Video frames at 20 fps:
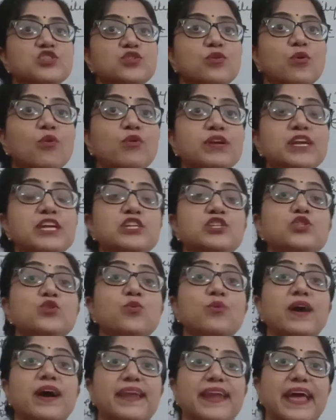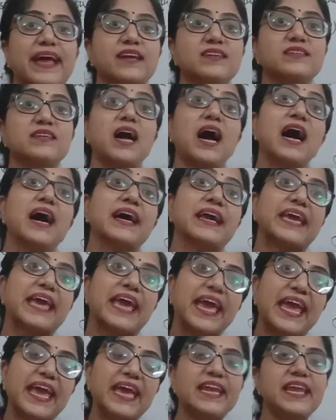no need to connect
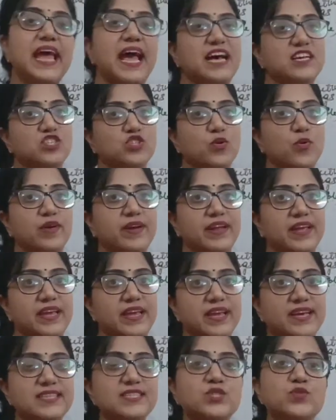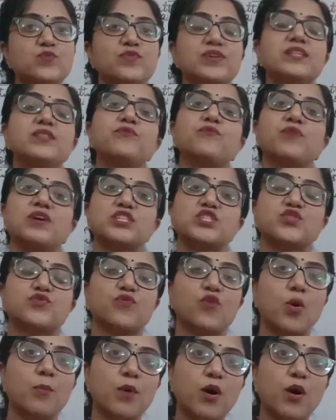again s or es with first form